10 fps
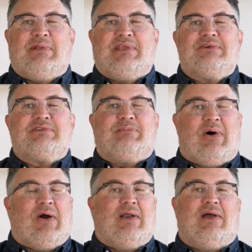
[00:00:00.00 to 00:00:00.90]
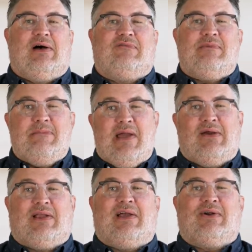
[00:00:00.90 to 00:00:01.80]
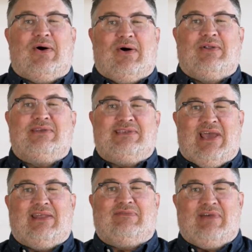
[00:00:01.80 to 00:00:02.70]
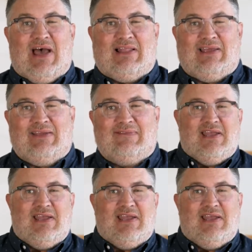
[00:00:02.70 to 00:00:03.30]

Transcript: but there's a part of America called Death Valley.